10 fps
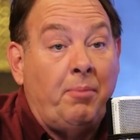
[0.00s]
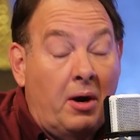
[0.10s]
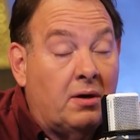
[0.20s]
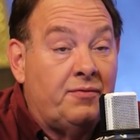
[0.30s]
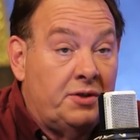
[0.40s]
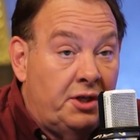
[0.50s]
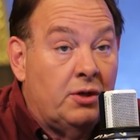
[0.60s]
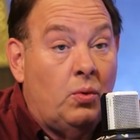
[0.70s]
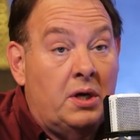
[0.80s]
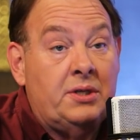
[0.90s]
part of the
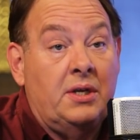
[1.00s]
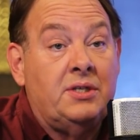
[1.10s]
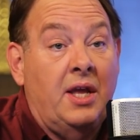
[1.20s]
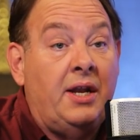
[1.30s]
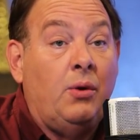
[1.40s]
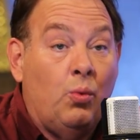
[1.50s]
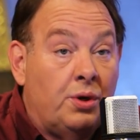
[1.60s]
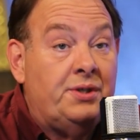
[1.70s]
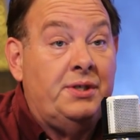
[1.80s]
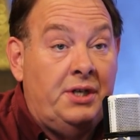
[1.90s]
deal is that he
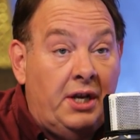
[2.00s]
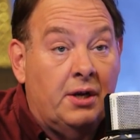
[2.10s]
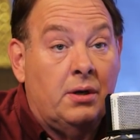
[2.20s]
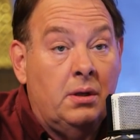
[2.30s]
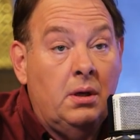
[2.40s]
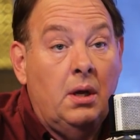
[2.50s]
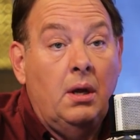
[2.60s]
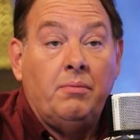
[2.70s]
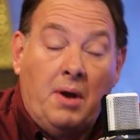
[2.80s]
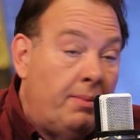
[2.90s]
wouldn't kneel.
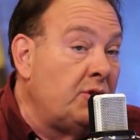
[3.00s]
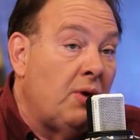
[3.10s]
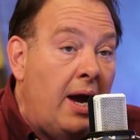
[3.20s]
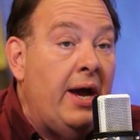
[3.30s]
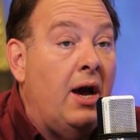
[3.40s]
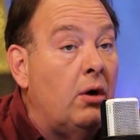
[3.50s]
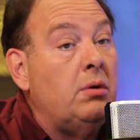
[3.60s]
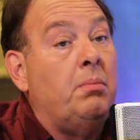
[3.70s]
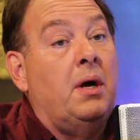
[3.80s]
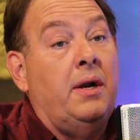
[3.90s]
Come and try
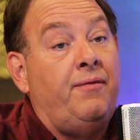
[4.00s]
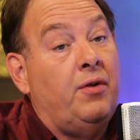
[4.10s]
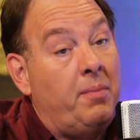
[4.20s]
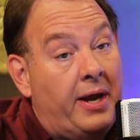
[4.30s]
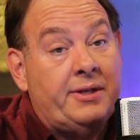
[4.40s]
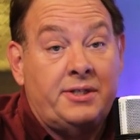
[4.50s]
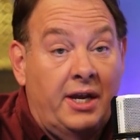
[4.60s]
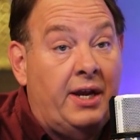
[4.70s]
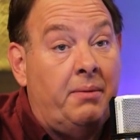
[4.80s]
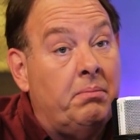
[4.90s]
out, but if you make the
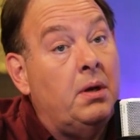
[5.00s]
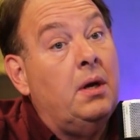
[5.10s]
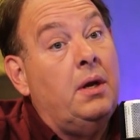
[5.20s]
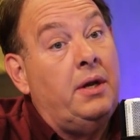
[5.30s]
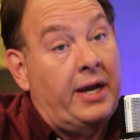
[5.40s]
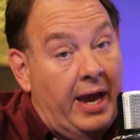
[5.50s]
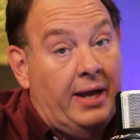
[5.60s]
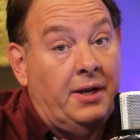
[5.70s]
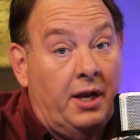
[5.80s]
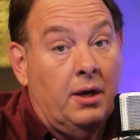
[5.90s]
team, you
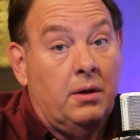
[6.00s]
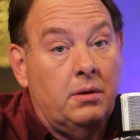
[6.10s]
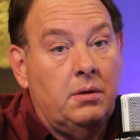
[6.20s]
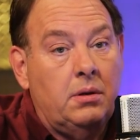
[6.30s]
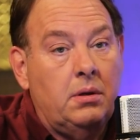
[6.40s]
can't kneel.